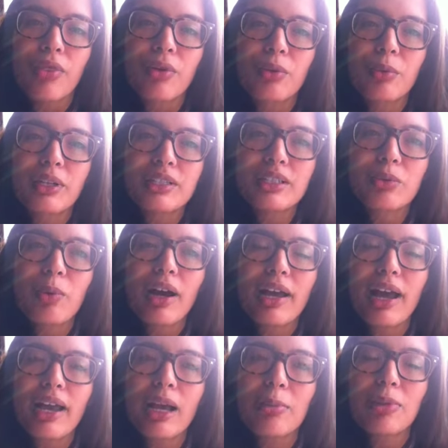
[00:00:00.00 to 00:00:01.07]
The reason why
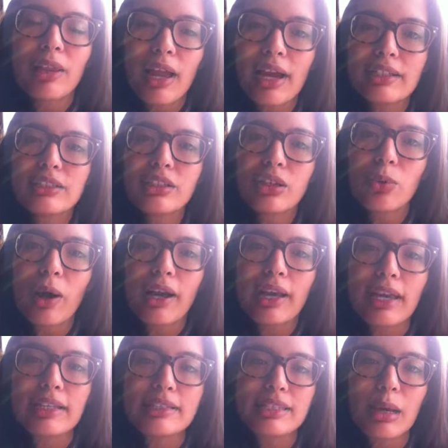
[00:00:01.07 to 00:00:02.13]
I applied to the
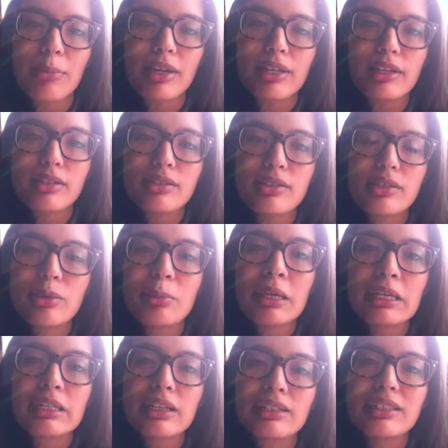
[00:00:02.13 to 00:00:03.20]
Y8 Summit is to
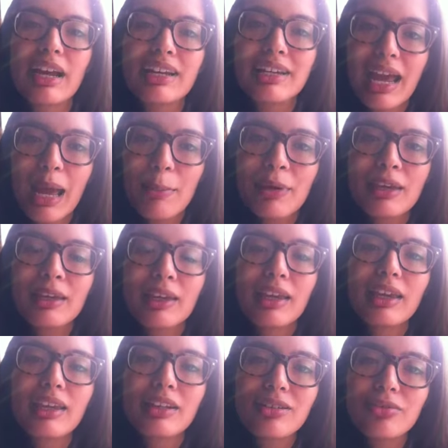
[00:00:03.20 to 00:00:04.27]
meet dynamic,
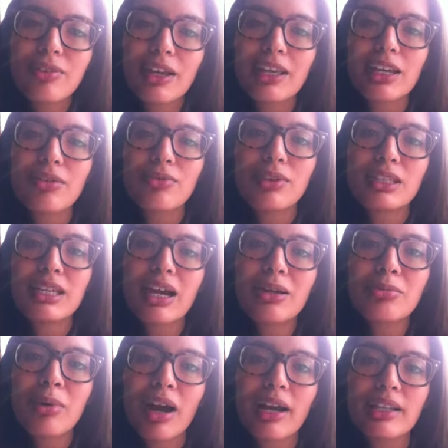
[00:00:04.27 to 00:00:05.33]
innovative
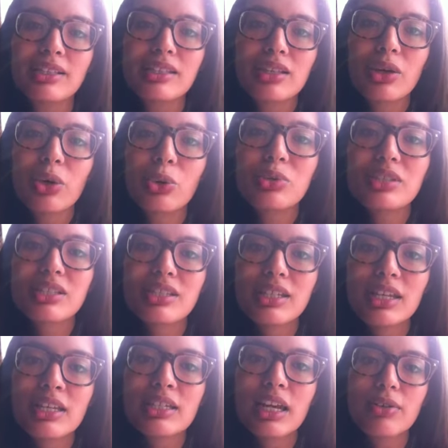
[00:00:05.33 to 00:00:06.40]
young minds who
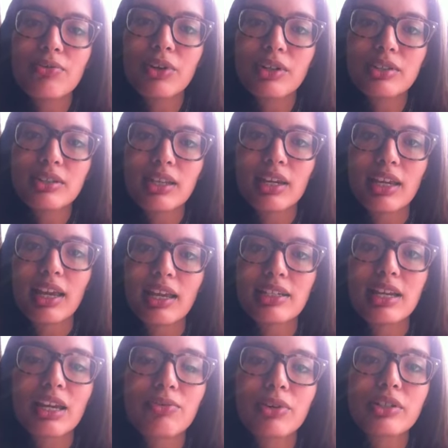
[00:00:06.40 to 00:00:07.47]
see diversity and
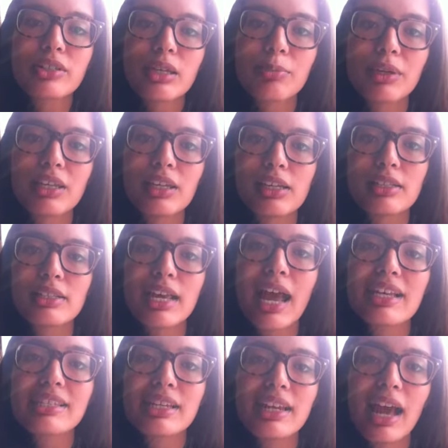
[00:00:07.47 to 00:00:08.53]
diverse opinions
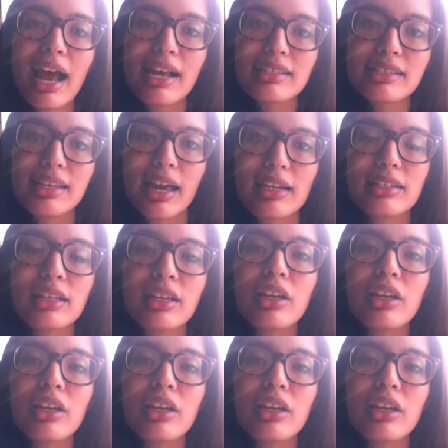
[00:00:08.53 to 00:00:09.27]
as an asset